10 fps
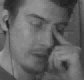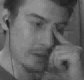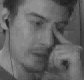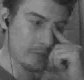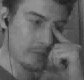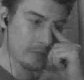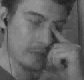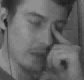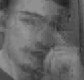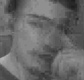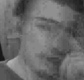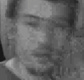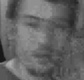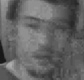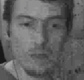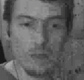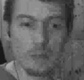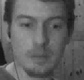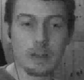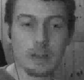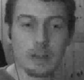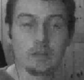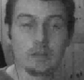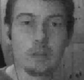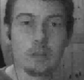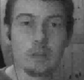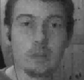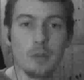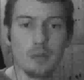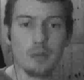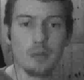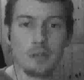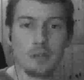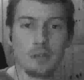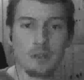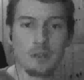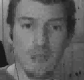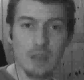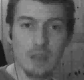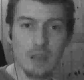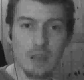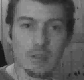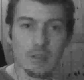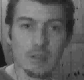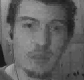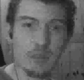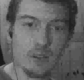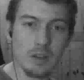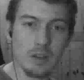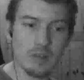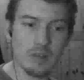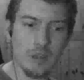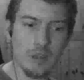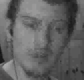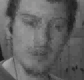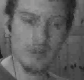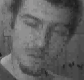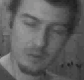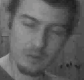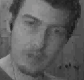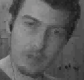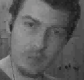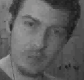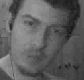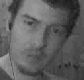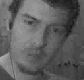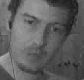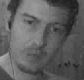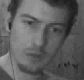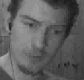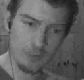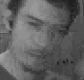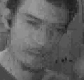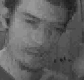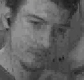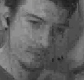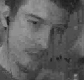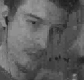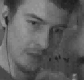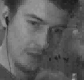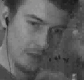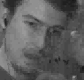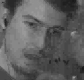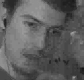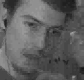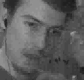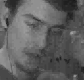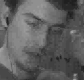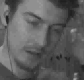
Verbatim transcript: merely is to say something like homophobia is based on fear. It's a feeling of fear, the fear of homosexuals. And uh,